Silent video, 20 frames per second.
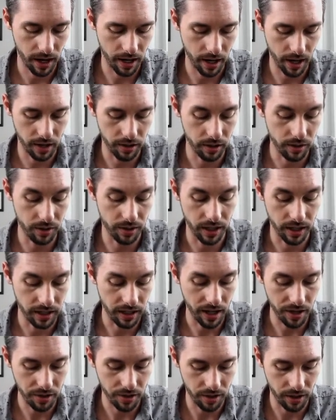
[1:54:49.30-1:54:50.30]
used it
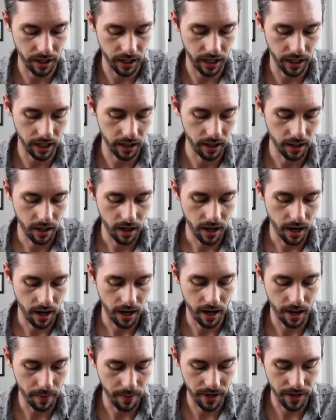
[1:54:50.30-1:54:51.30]
yesterday
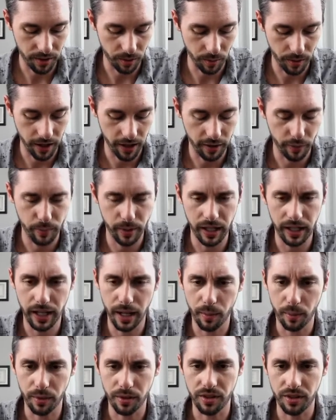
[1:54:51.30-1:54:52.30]
as a way of being
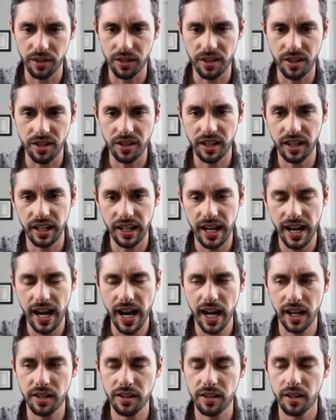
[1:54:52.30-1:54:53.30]
able to
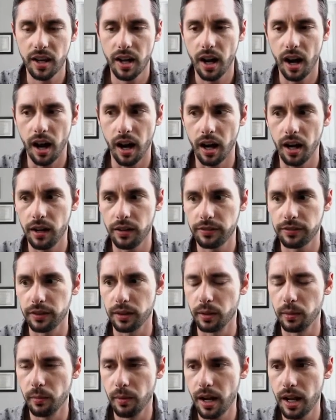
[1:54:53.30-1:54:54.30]
disconnect
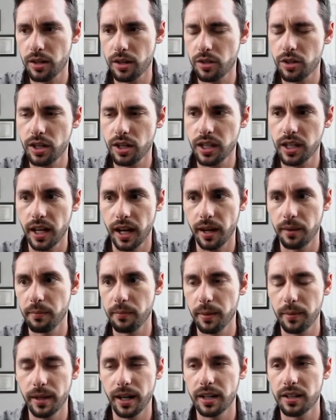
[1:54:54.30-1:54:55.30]
from energy that
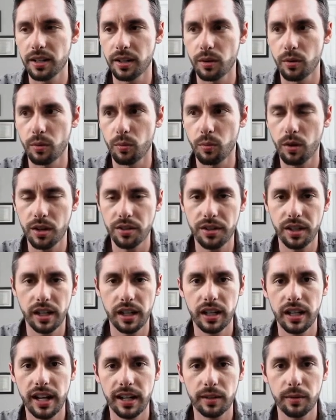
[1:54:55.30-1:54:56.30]
maybe I didn't want to
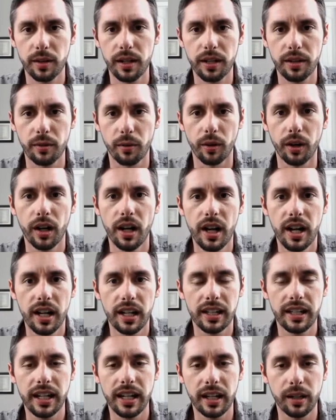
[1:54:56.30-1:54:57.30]
connect with, or
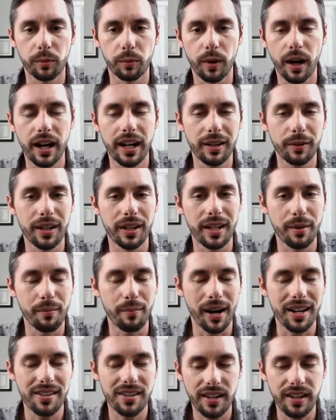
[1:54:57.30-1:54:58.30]
getting right within
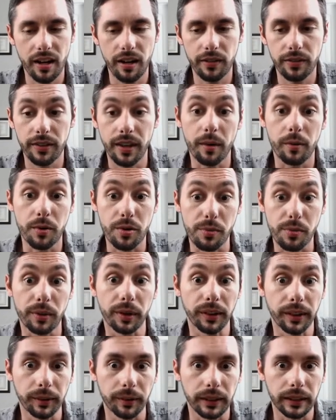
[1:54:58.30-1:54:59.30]
myself. That was
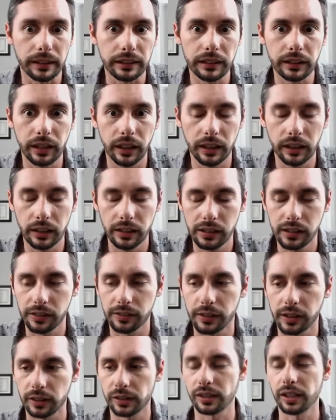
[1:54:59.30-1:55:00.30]
really what I was trying to use it
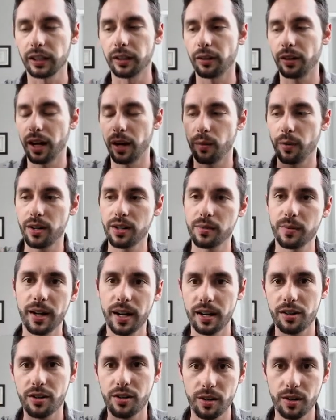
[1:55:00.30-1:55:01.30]
for. I was like, okay, where's my energy?